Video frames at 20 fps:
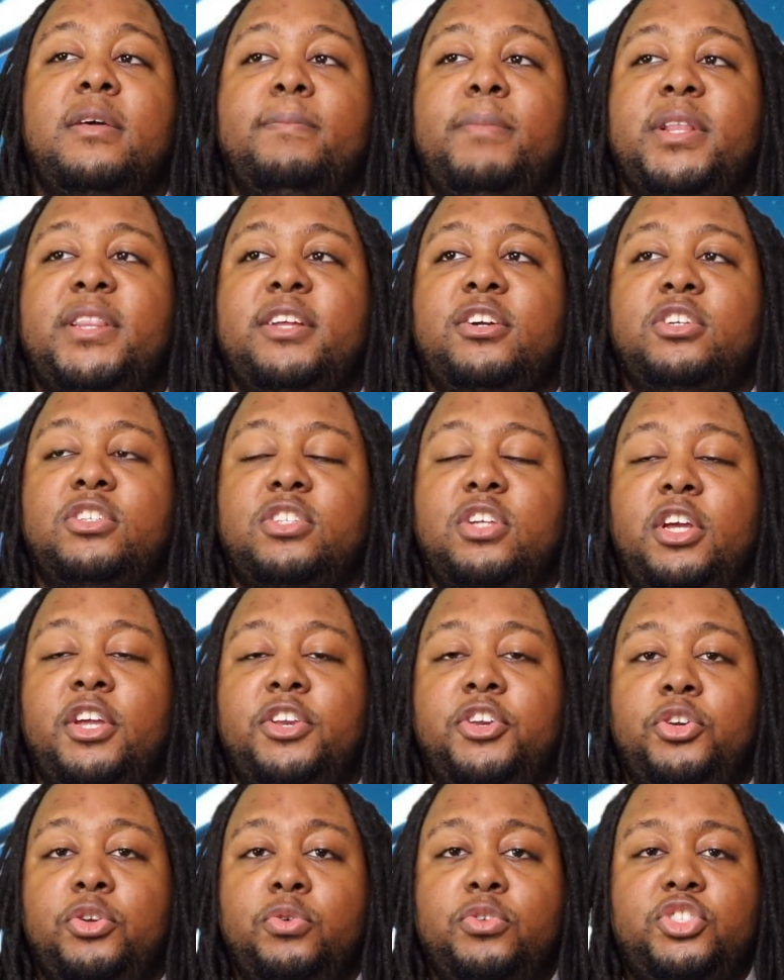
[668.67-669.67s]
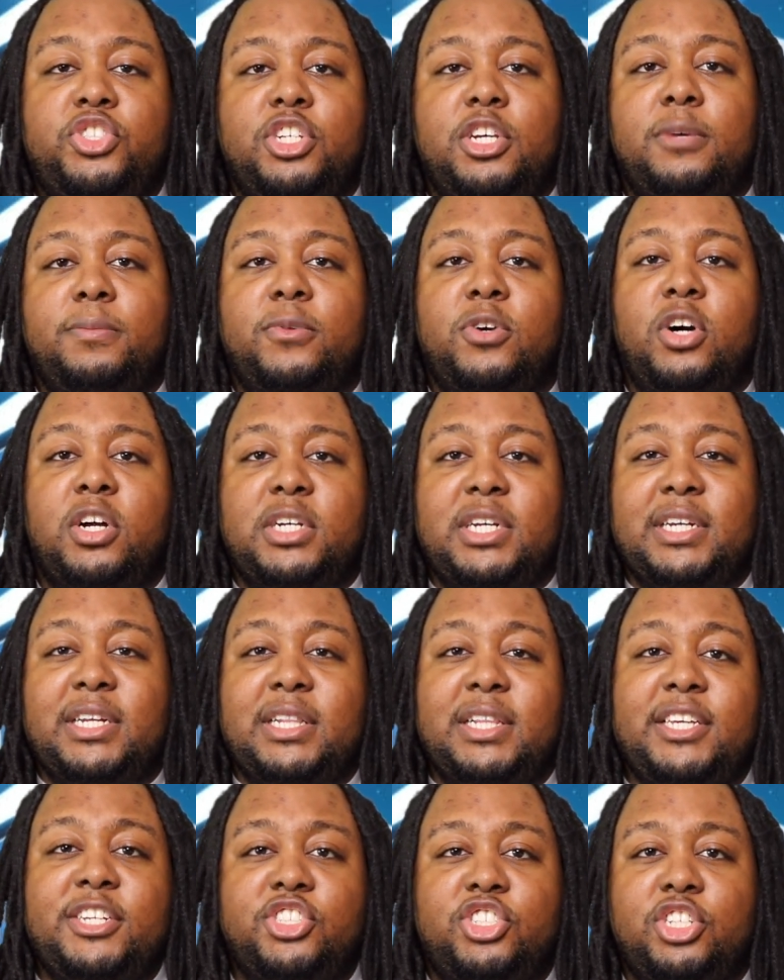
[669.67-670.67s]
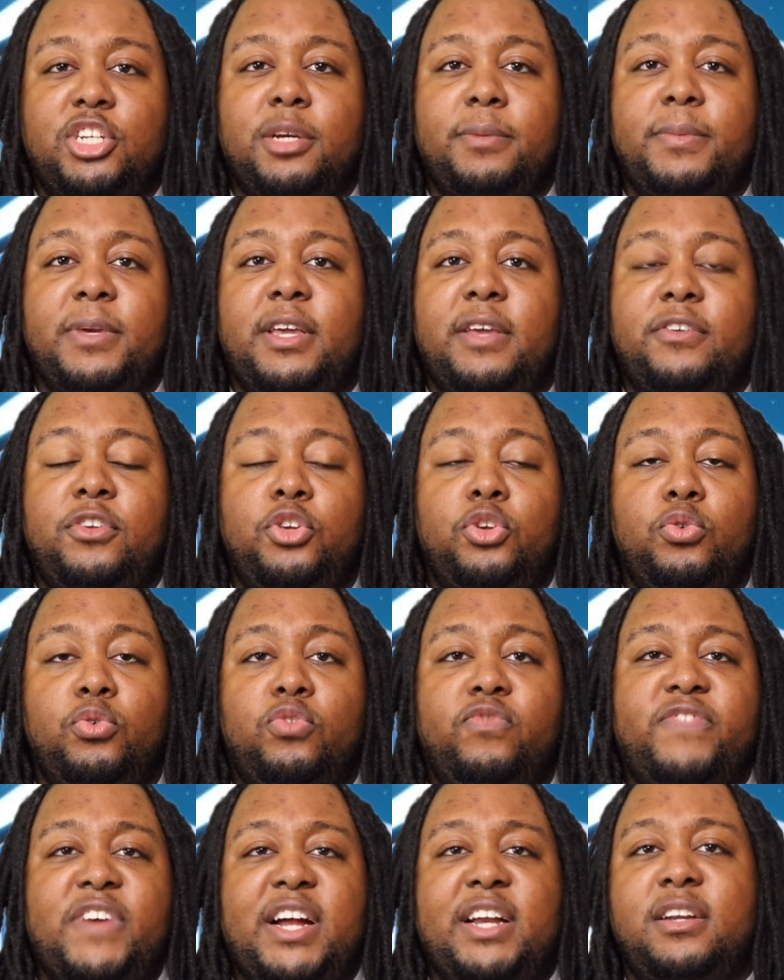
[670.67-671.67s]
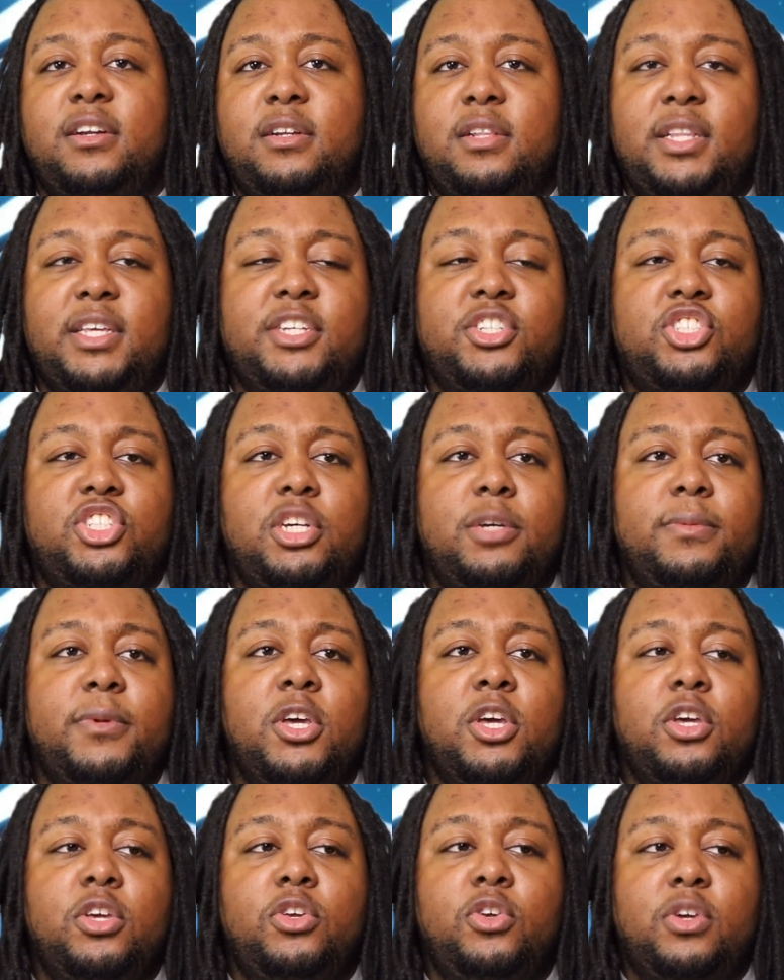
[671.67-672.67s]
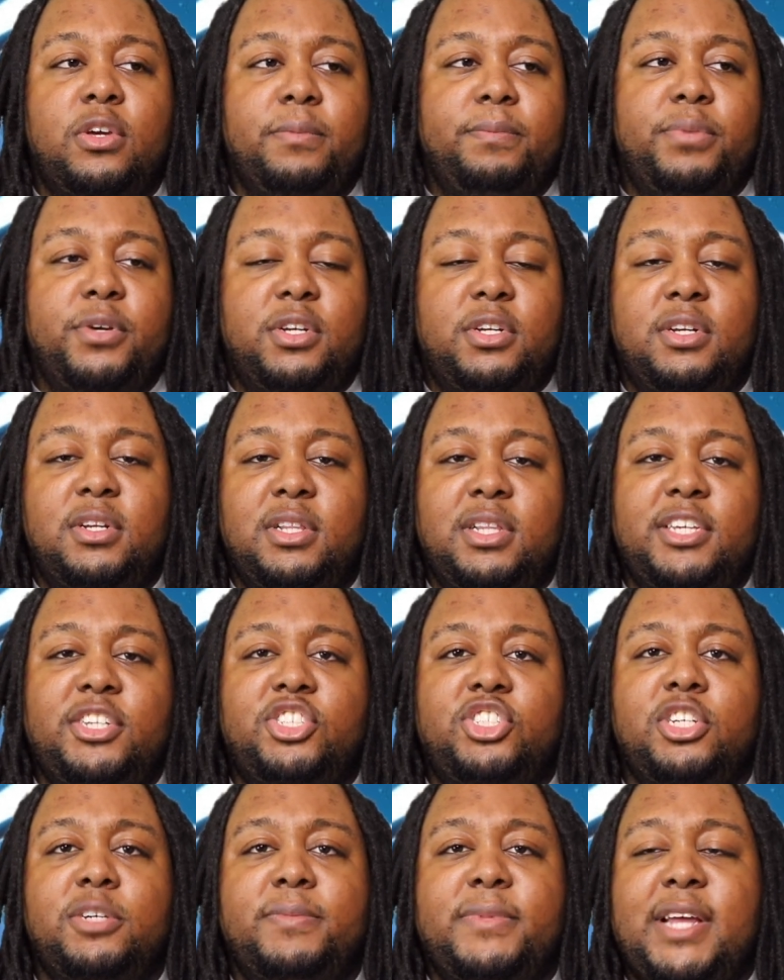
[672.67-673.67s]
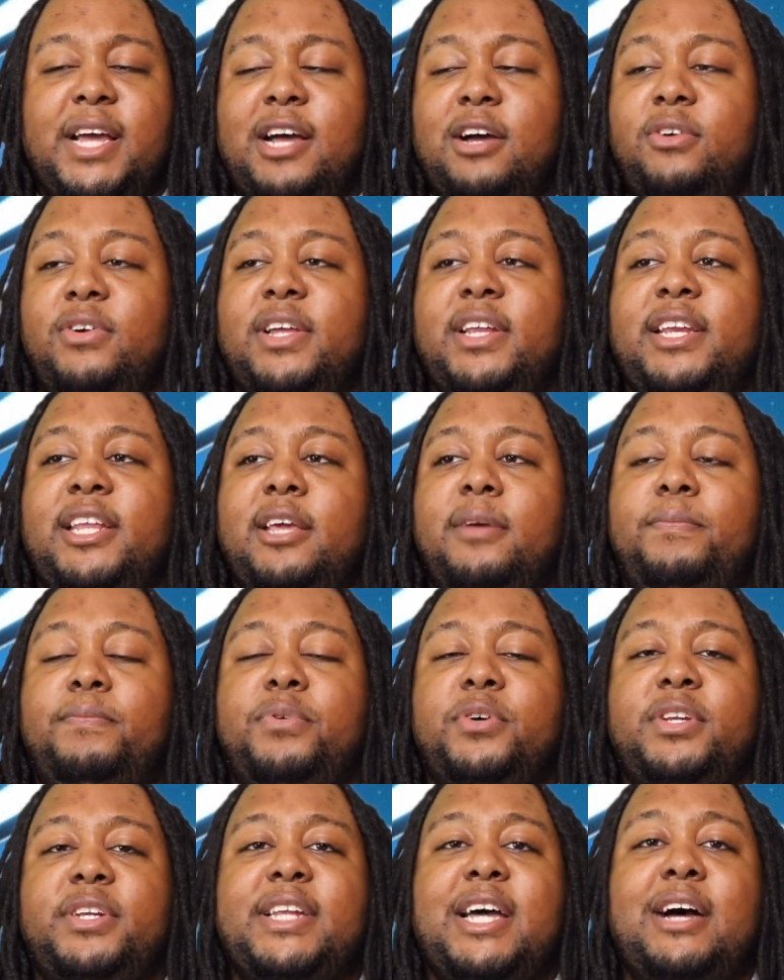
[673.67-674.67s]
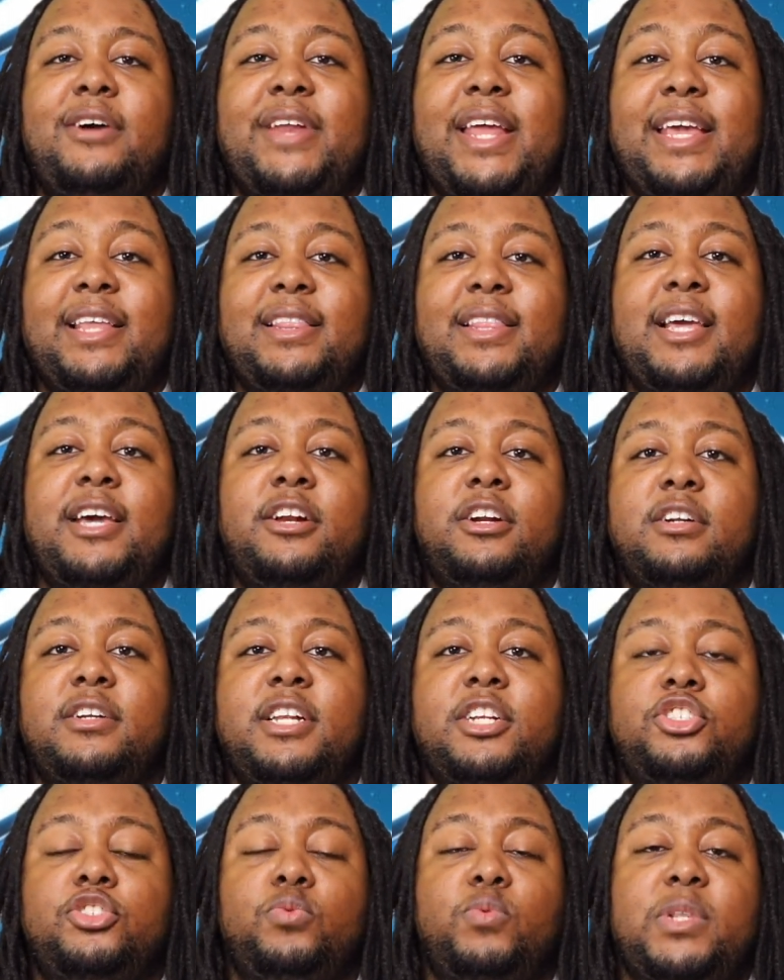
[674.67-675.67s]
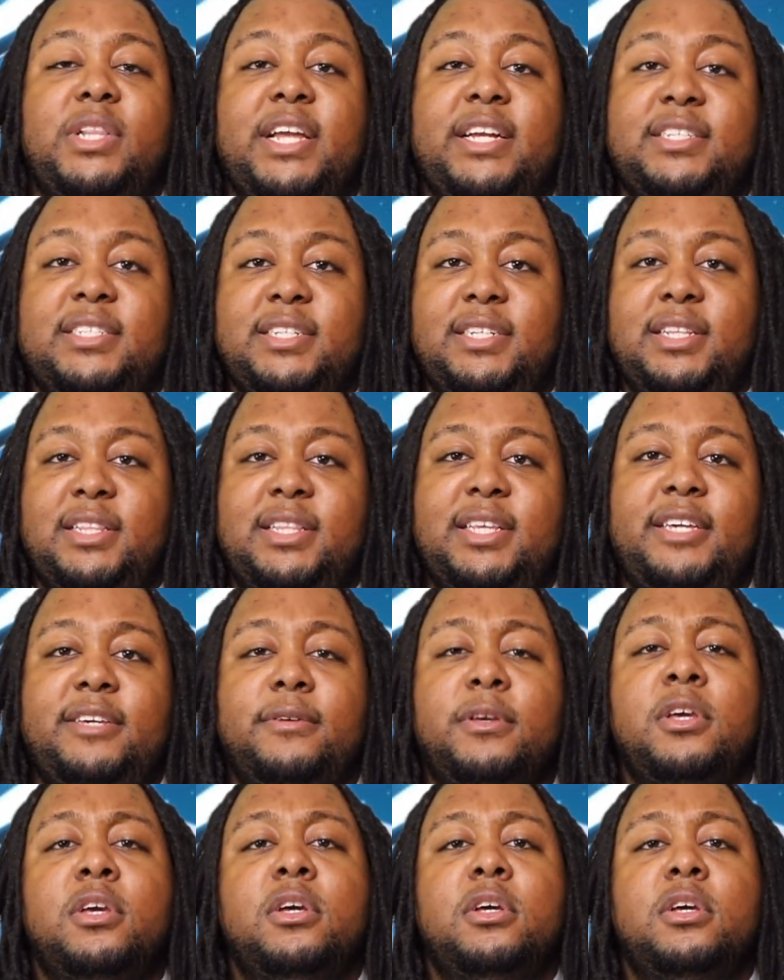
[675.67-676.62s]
But there's a new chip called a delete chip. If you find a delete chip, you can put the delete chip down and then put down a letter that you would like to delete.